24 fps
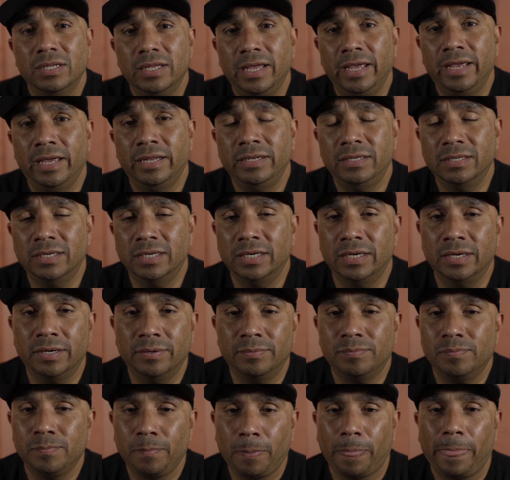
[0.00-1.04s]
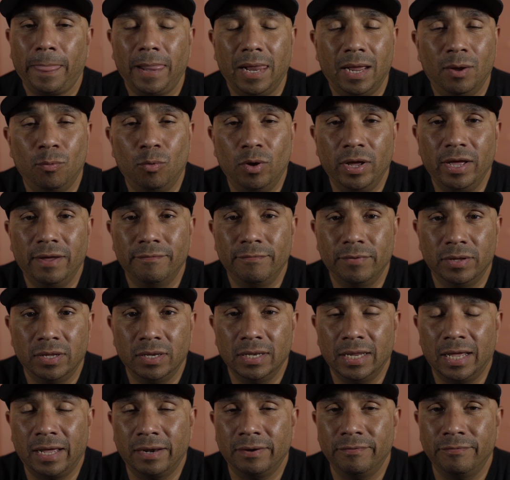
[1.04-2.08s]
And uh, I will have a
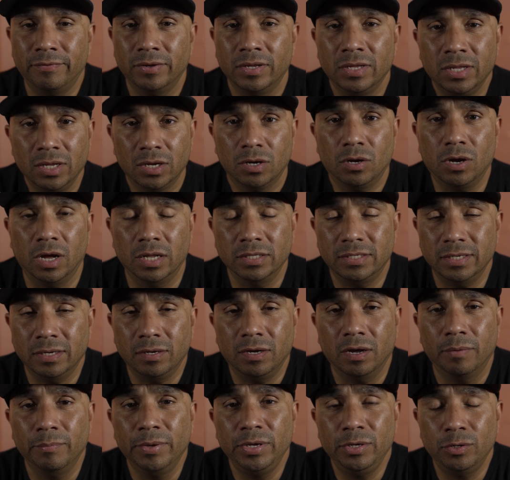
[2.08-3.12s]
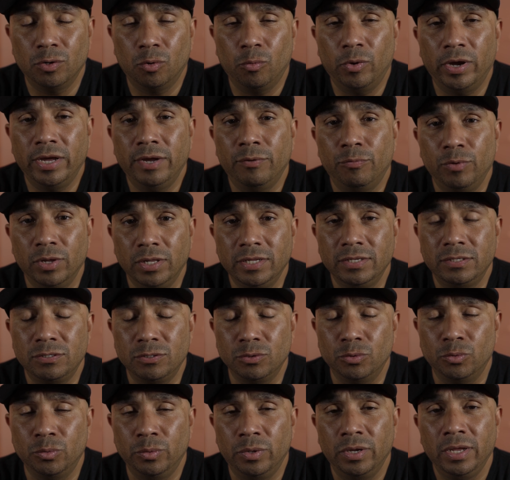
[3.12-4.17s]
lot of content coming your way really
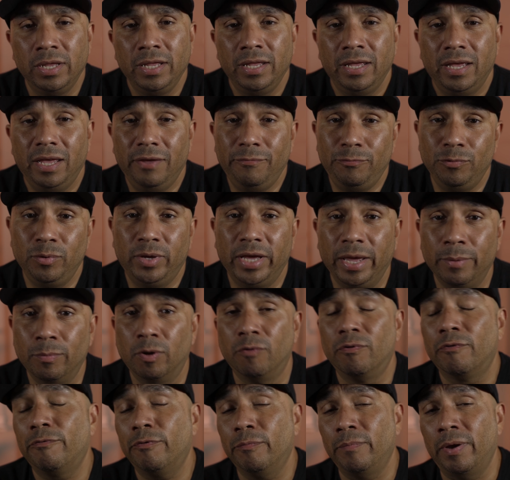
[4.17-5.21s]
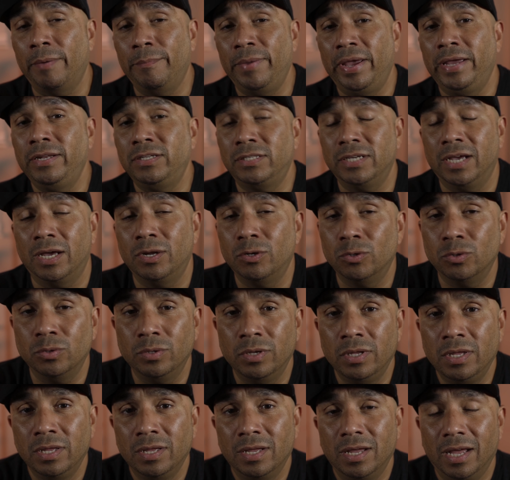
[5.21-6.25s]
soon. If you came over from my main channel,
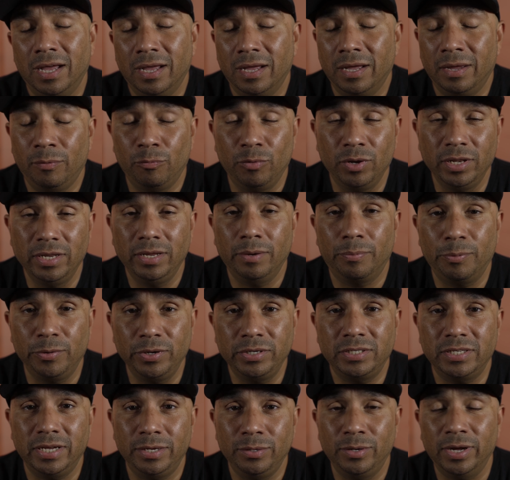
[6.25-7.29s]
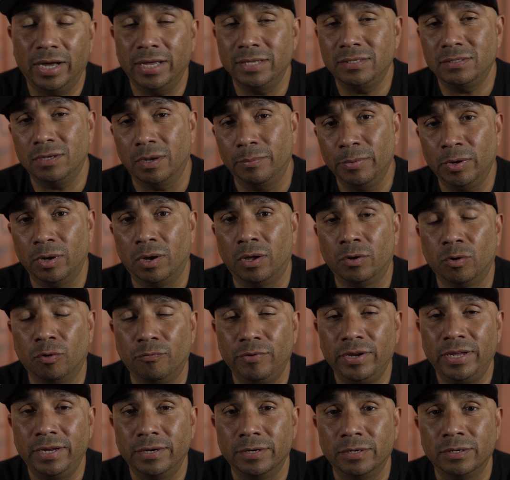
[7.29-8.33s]
I uh, really appreciate you guys coming on
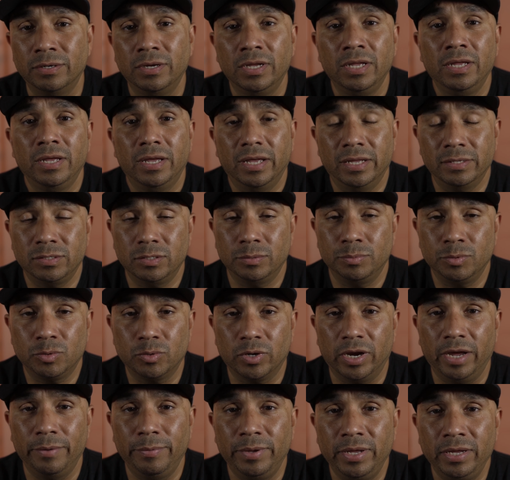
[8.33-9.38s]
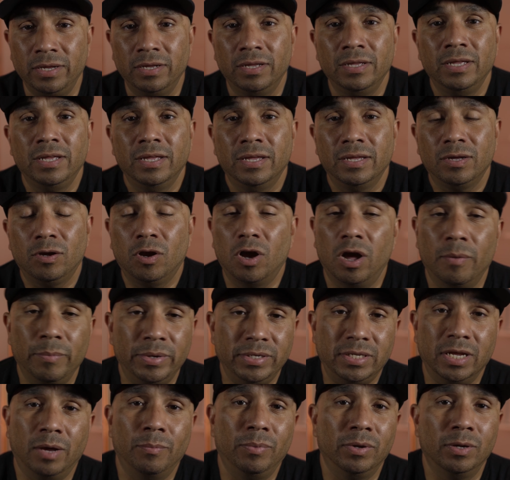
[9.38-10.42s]
over here and subscribing.
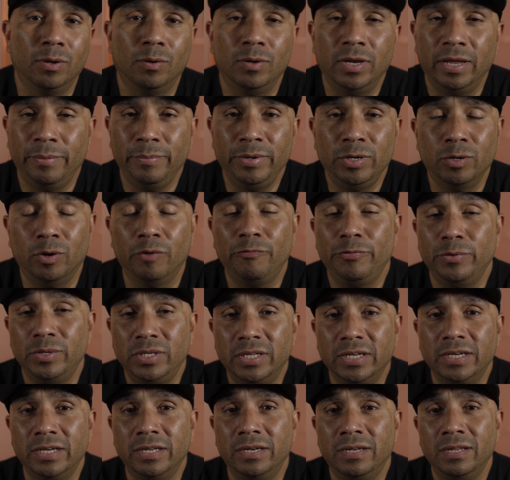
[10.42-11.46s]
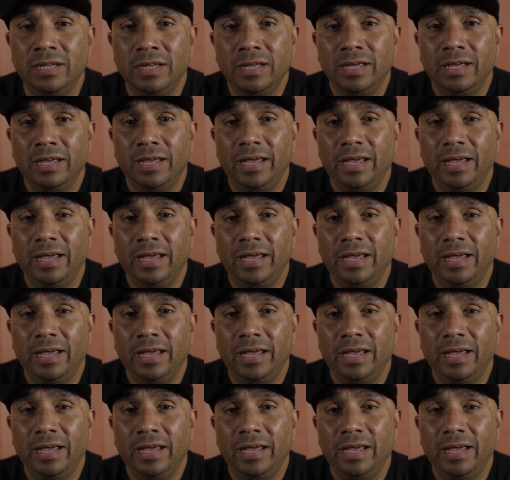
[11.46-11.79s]
Comment down below, let me know if you did.